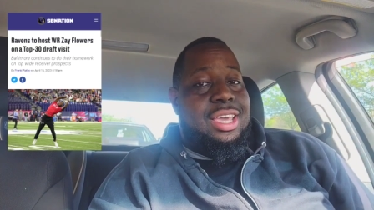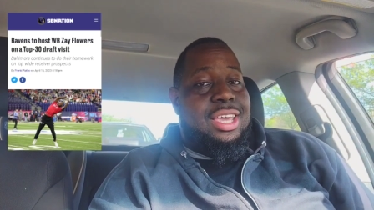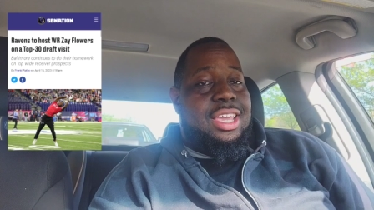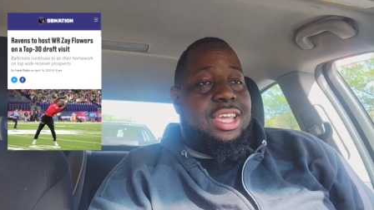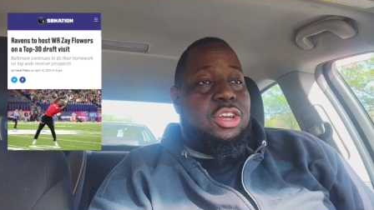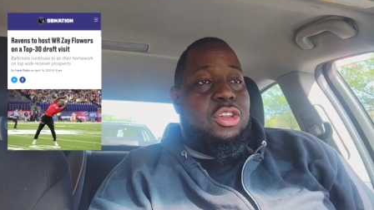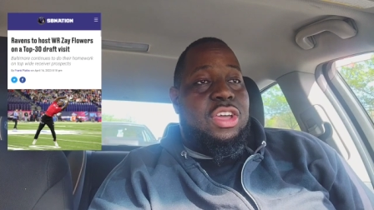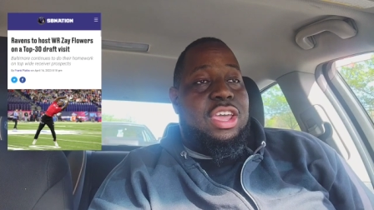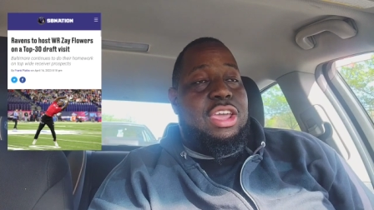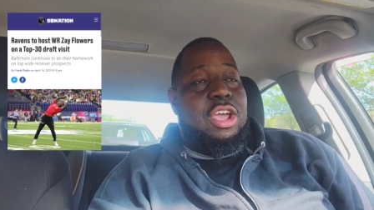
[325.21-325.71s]
You
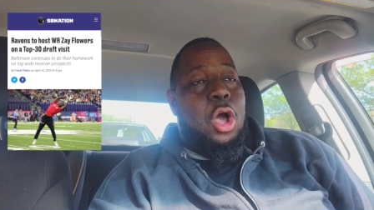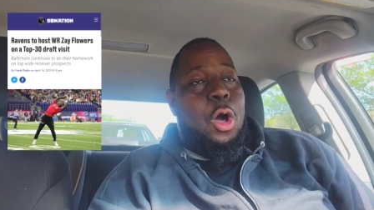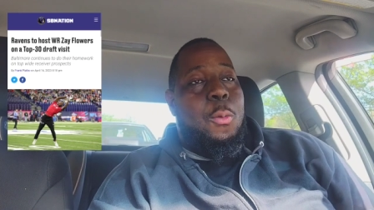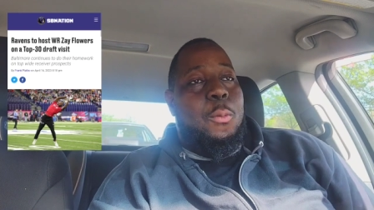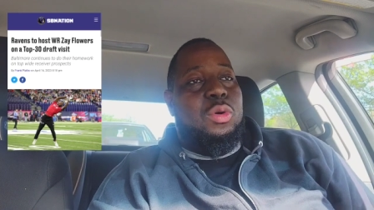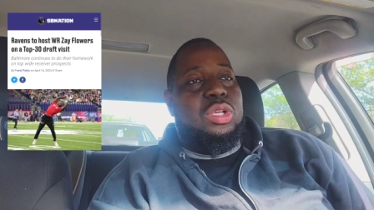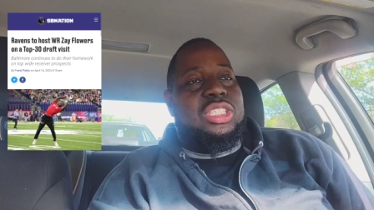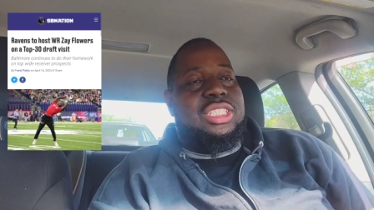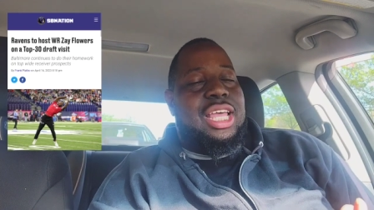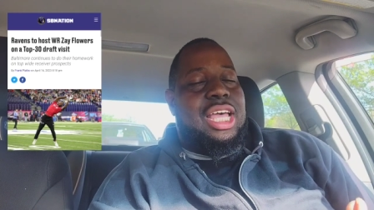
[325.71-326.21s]
know, he
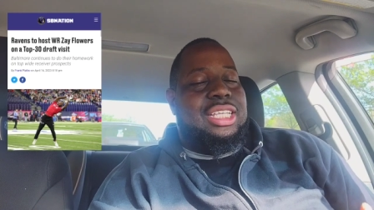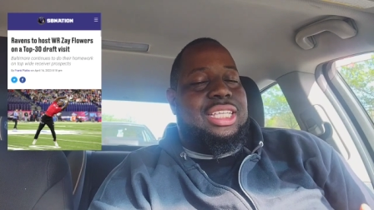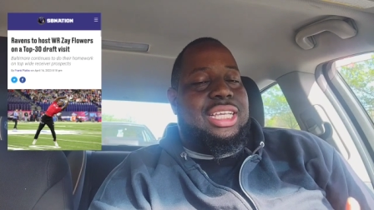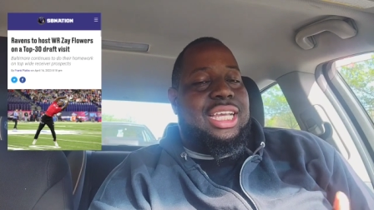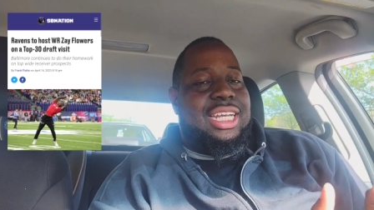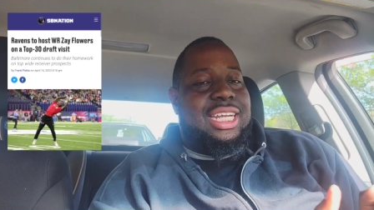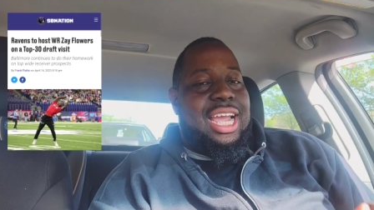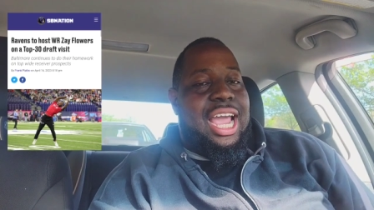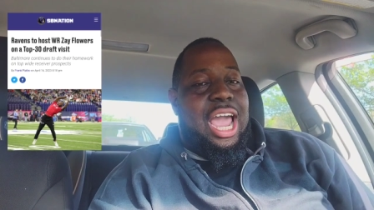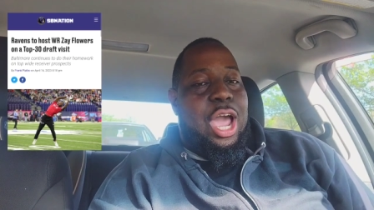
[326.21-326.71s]
almost sounds like a
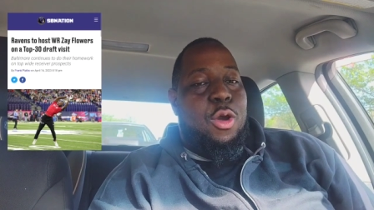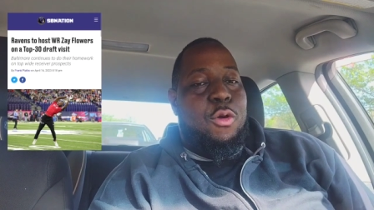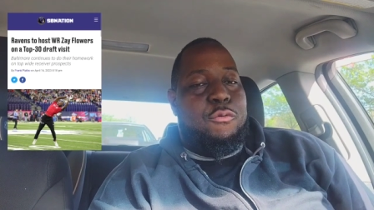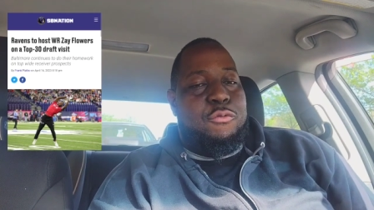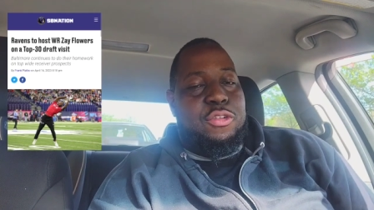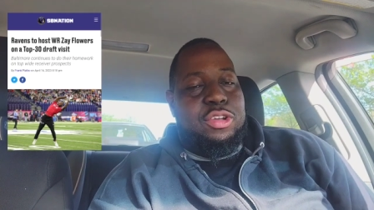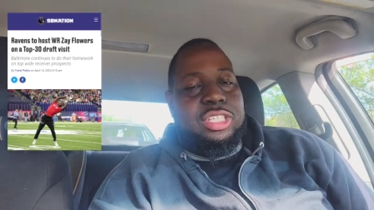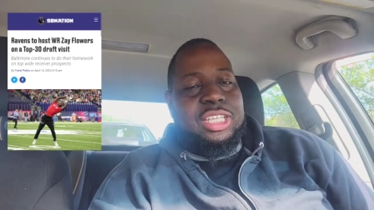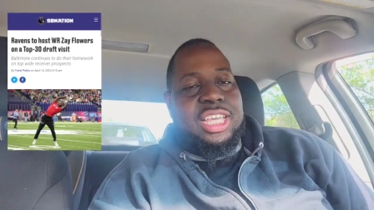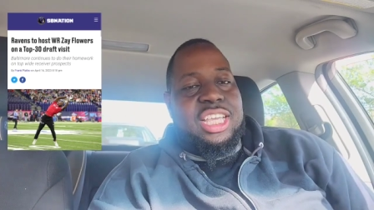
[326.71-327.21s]
guy who
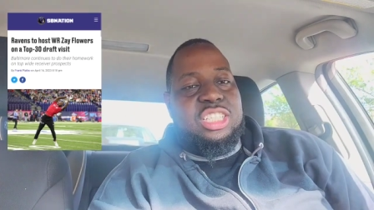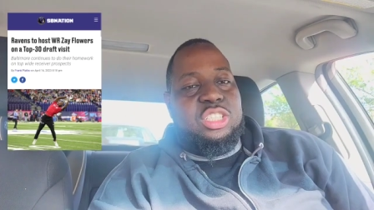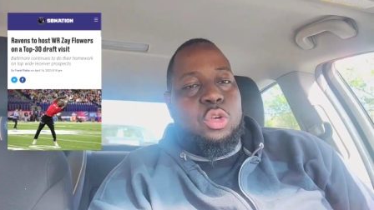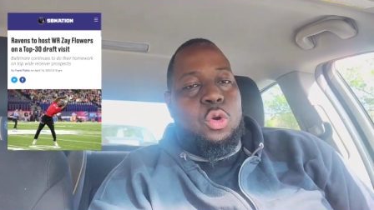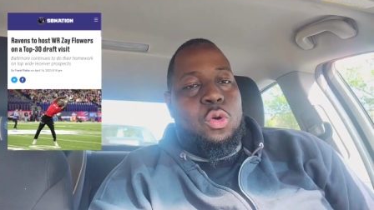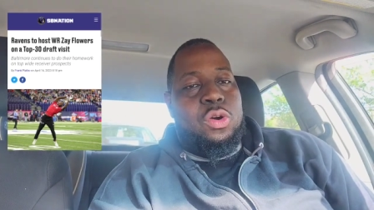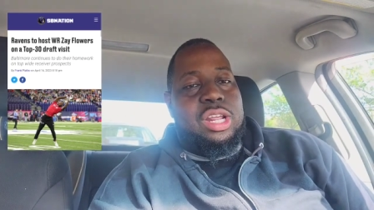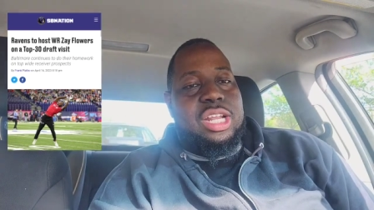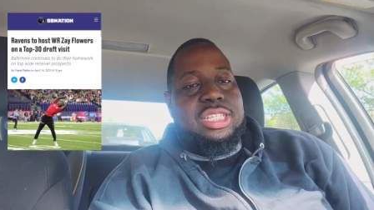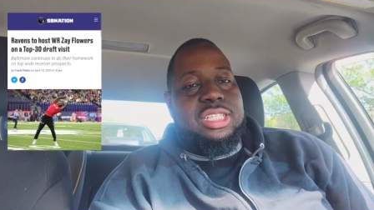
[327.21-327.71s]
feels like he's
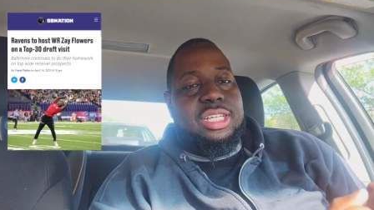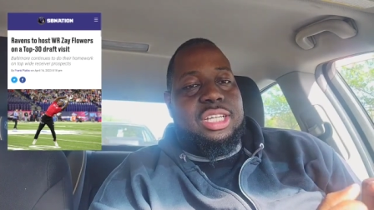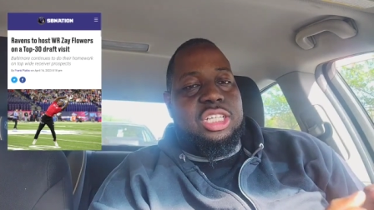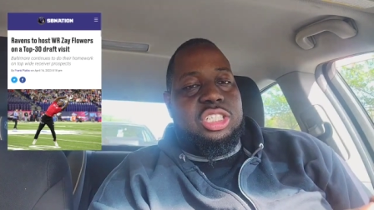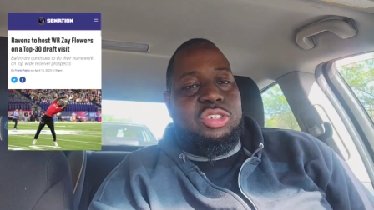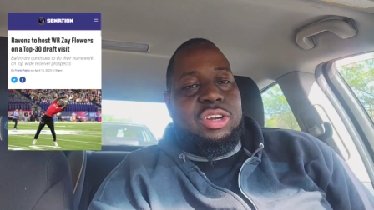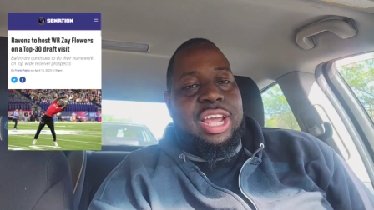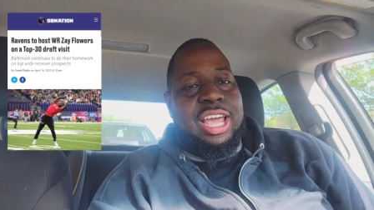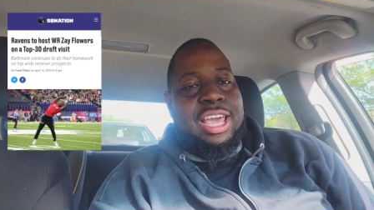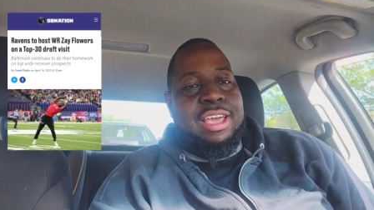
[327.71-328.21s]
going into the
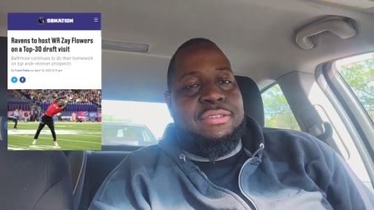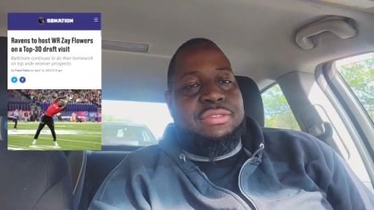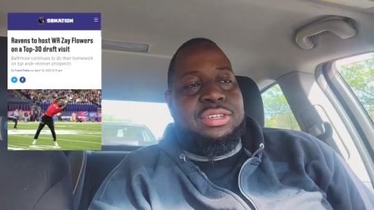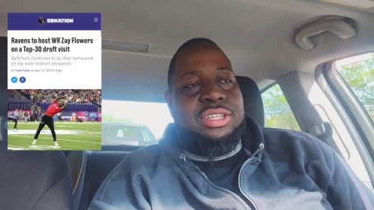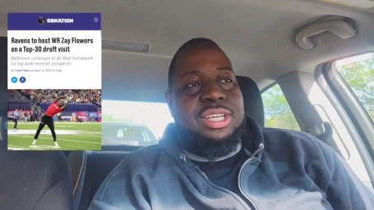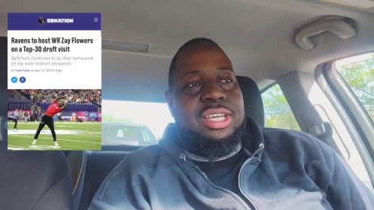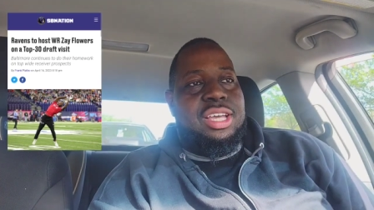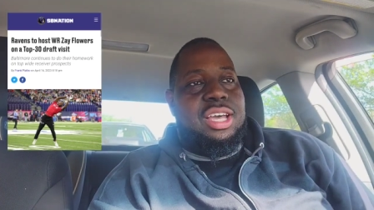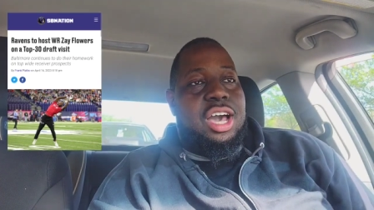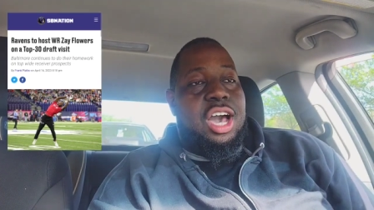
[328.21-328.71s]
draft
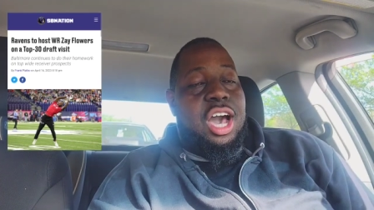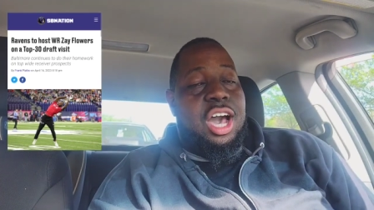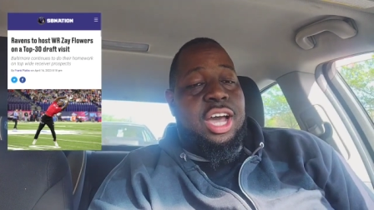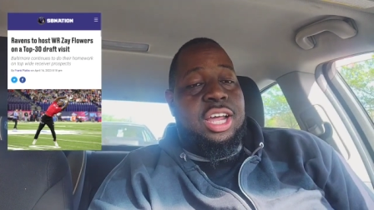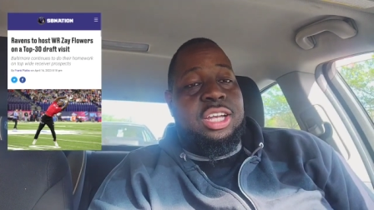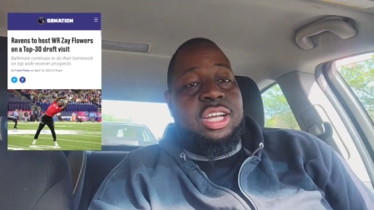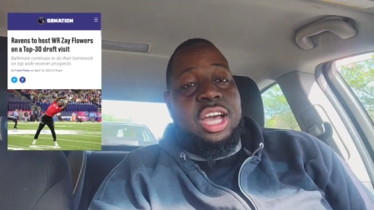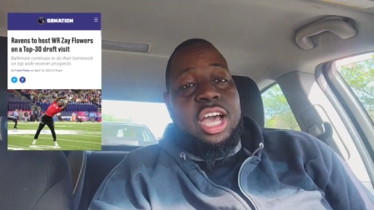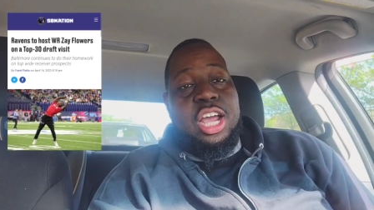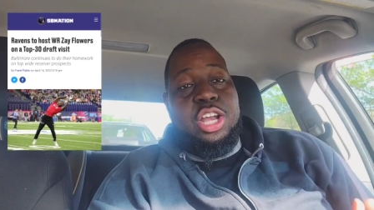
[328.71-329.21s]

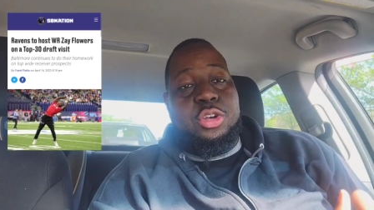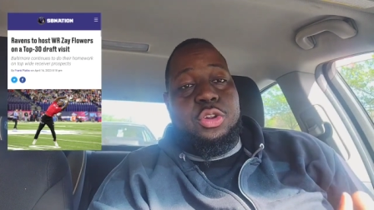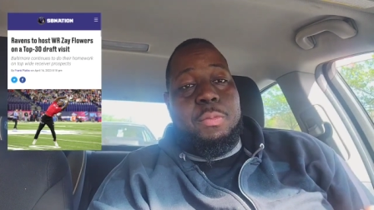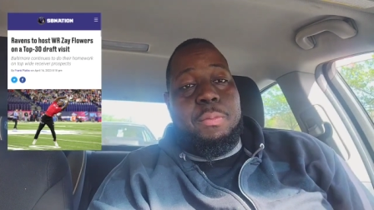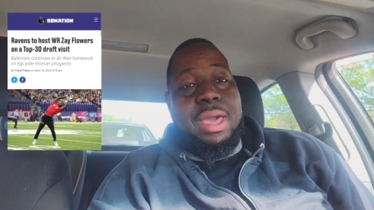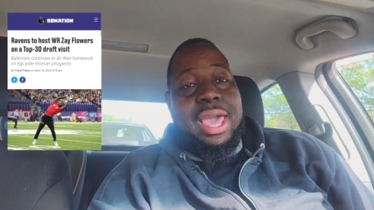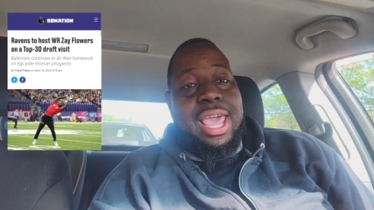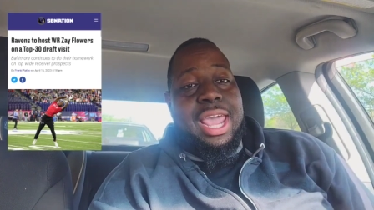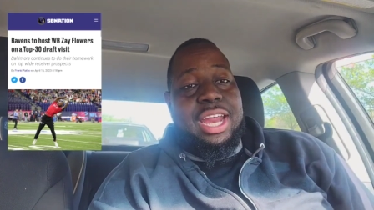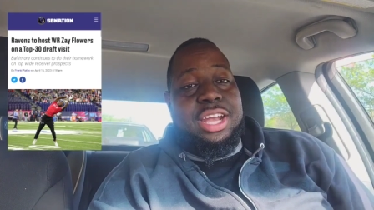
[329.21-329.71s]
un-
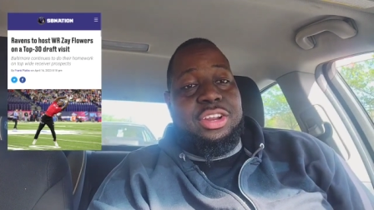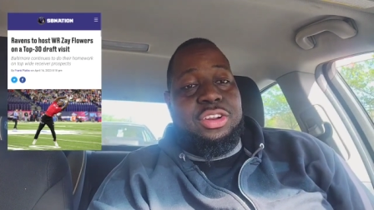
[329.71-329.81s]
undermanned.